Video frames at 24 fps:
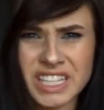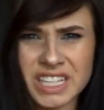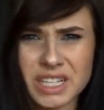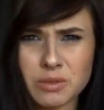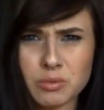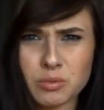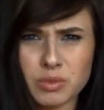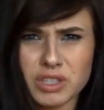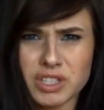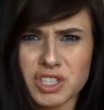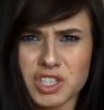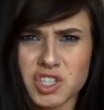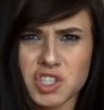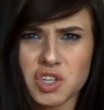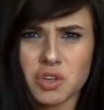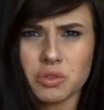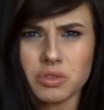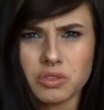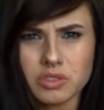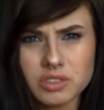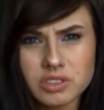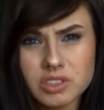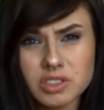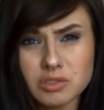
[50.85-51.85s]
Get him with the
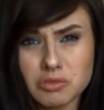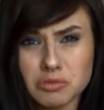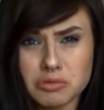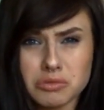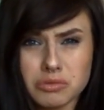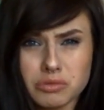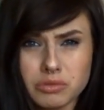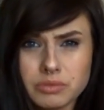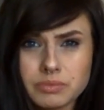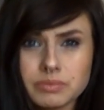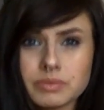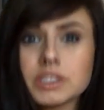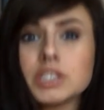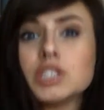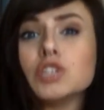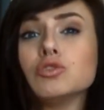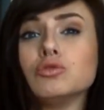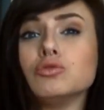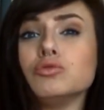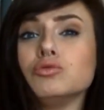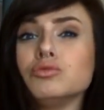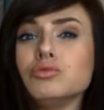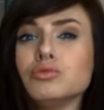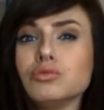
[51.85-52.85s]
shoulders. Mm,
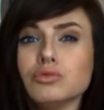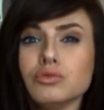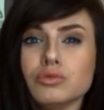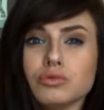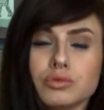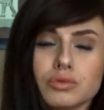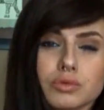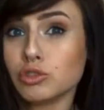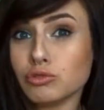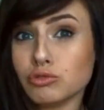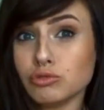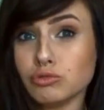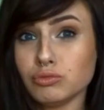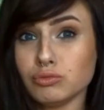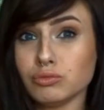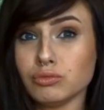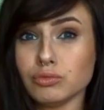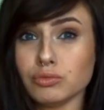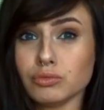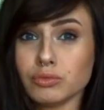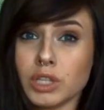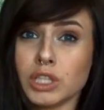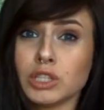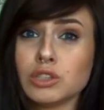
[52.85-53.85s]
mm,
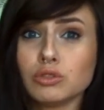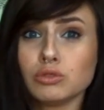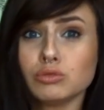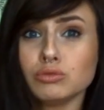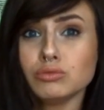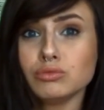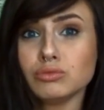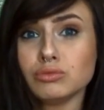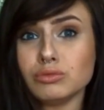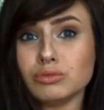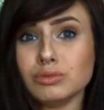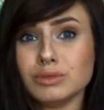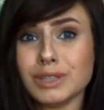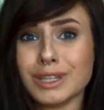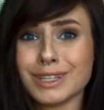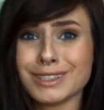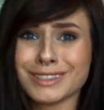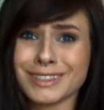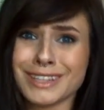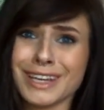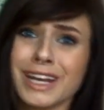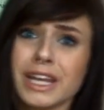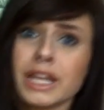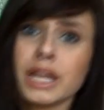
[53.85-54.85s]
mm,
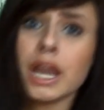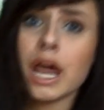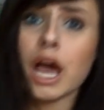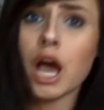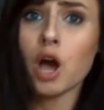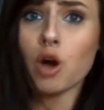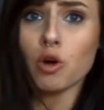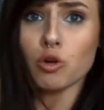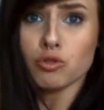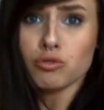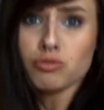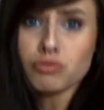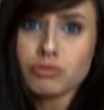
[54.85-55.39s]
Let's get it now.